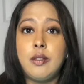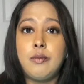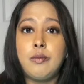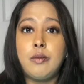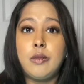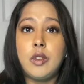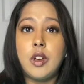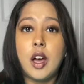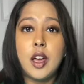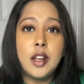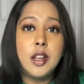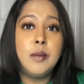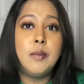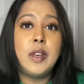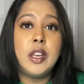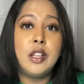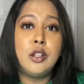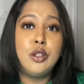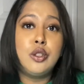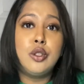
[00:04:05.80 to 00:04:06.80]
got him
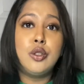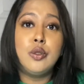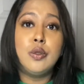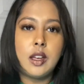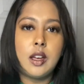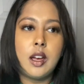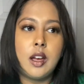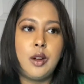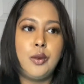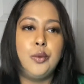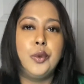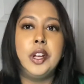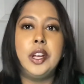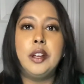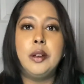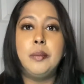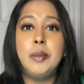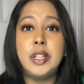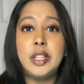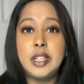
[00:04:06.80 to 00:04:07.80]
into
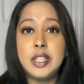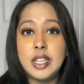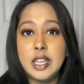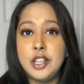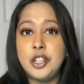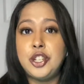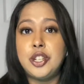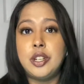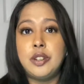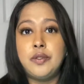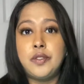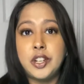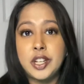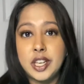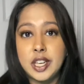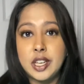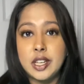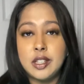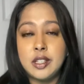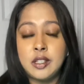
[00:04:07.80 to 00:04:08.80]
rehabilitation for
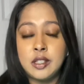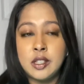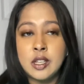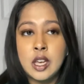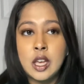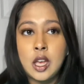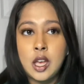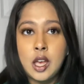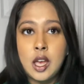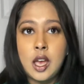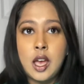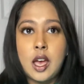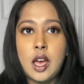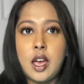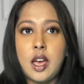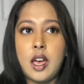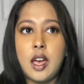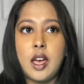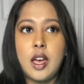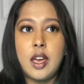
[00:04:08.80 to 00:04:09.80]
kids.
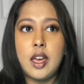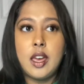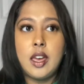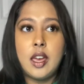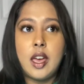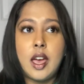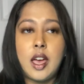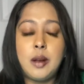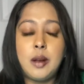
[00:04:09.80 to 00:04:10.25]
I had